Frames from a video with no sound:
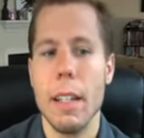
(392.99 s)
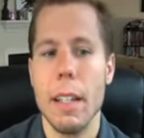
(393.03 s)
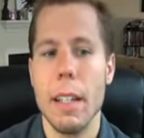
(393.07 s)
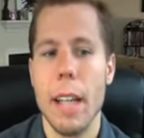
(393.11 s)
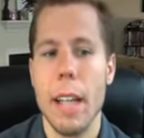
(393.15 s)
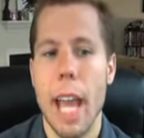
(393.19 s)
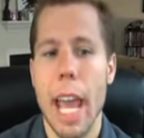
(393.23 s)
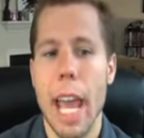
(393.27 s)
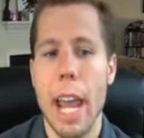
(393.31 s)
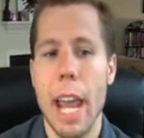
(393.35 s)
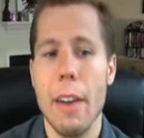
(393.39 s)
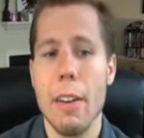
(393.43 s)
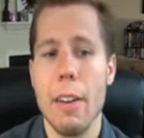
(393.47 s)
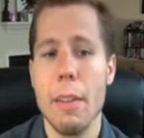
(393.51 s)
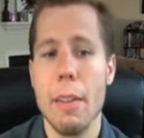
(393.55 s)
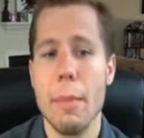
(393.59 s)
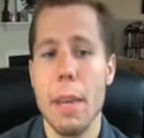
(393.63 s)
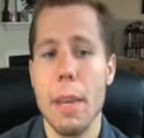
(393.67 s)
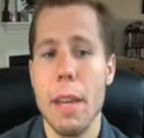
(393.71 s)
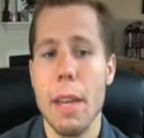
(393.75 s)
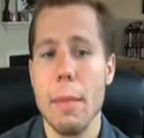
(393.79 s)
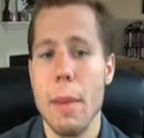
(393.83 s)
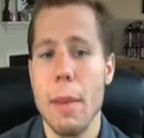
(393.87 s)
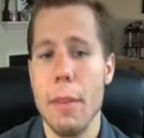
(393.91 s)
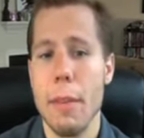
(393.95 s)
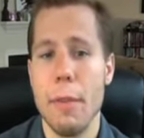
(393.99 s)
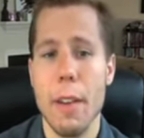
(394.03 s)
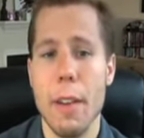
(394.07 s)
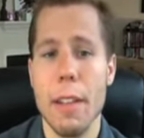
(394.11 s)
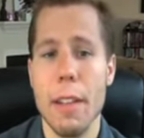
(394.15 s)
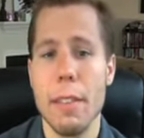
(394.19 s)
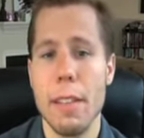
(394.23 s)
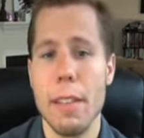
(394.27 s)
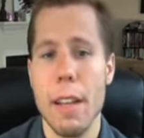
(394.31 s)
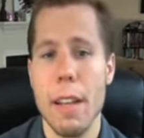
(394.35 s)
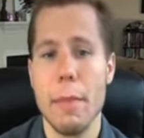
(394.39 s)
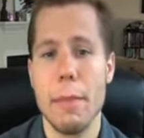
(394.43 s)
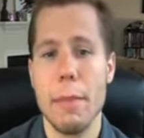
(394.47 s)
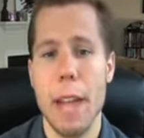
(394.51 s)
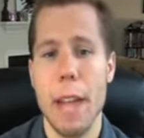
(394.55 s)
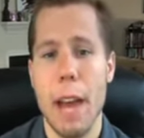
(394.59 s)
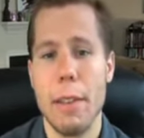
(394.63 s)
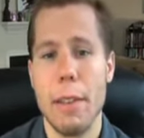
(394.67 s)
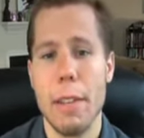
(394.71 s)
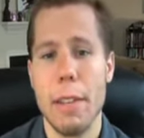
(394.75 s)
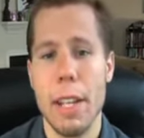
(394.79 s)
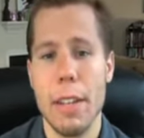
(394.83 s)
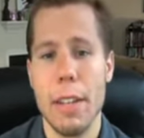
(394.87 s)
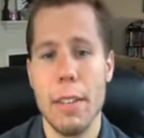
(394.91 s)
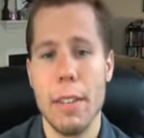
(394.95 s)
Hey, Aaron, me and my friends come
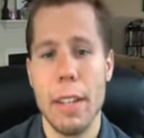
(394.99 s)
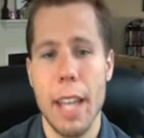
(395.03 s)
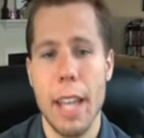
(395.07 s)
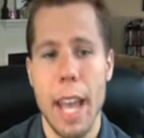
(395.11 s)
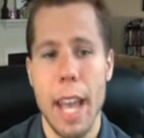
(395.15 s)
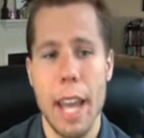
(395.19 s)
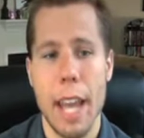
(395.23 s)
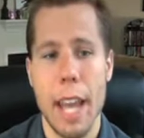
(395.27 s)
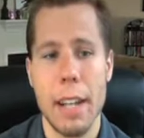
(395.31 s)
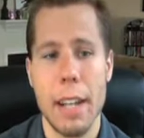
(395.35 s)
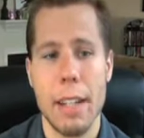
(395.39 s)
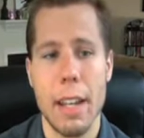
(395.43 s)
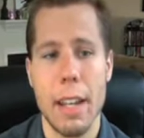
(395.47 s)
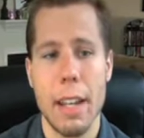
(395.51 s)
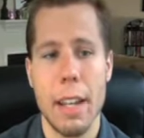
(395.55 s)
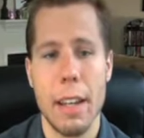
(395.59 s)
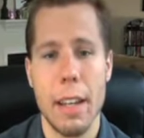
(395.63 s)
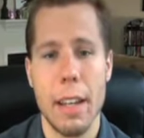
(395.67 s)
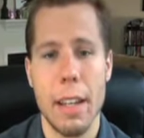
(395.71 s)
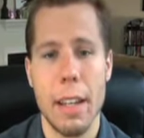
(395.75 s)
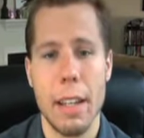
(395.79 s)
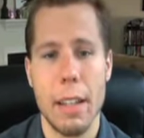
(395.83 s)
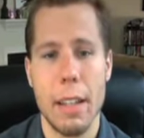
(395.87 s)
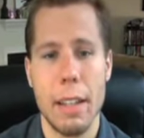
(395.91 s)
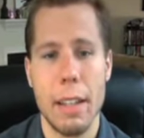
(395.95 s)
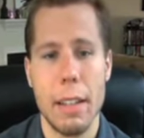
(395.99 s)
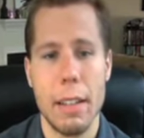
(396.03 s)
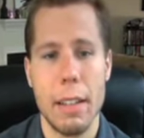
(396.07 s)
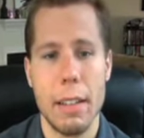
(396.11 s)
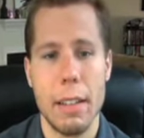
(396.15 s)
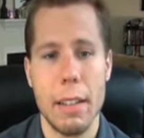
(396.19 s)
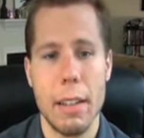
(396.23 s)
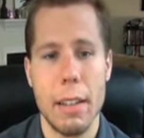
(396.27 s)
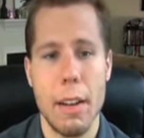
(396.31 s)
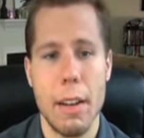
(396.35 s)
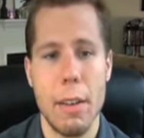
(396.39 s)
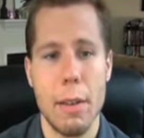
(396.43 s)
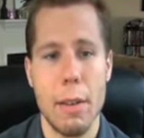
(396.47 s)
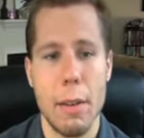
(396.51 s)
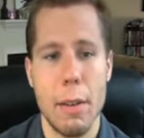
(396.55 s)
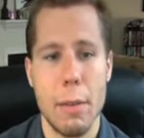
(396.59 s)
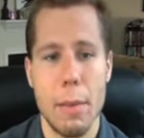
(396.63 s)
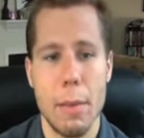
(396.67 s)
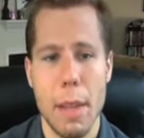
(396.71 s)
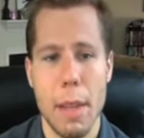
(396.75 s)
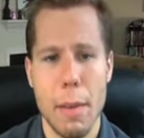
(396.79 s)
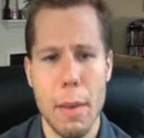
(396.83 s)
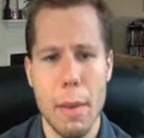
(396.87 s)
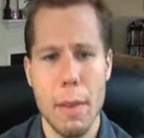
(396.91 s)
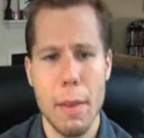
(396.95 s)
down here in Canada, uh, or
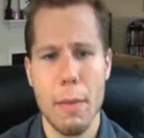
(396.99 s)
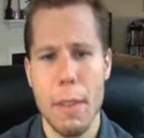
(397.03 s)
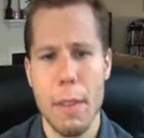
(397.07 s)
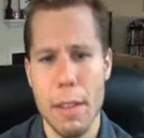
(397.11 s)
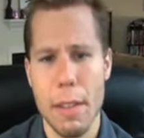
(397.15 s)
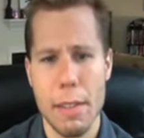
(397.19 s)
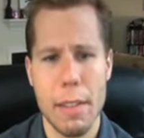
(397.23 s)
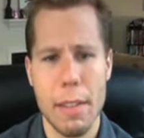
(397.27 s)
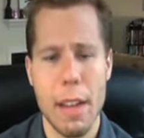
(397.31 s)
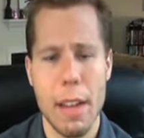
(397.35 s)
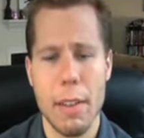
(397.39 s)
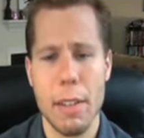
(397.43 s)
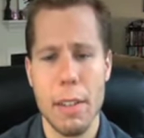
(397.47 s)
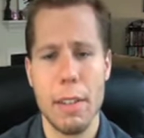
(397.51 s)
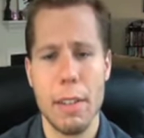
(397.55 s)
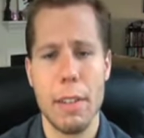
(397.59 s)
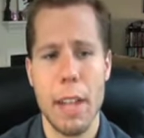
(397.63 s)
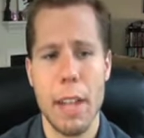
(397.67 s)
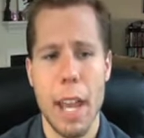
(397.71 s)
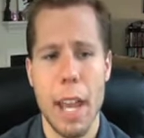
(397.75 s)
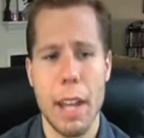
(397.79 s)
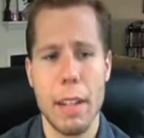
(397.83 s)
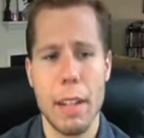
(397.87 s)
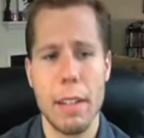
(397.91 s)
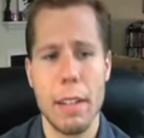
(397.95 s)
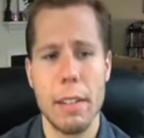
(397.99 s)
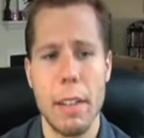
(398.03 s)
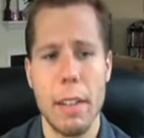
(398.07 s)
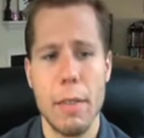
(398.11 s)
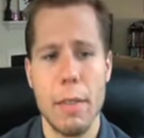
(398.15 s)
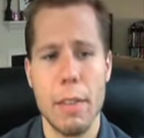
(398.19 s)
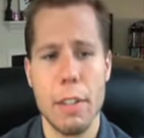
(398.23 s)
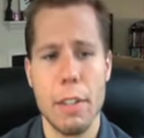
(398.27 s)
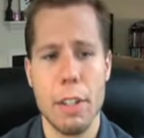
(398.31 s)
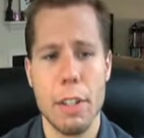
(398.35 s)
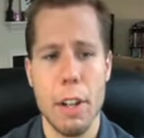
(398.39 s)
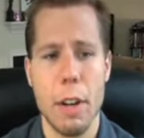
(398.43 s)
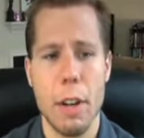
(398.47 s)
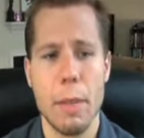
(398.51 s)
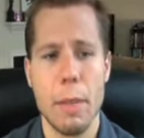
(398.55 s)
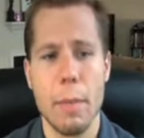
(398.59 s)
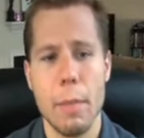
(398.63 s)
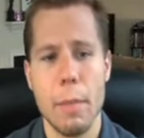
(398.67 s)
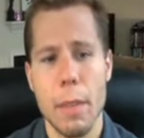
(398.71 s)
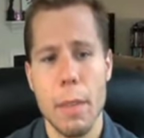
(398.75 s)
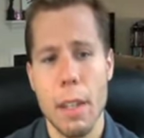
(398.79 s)
me and my friends down here in Canada love the show.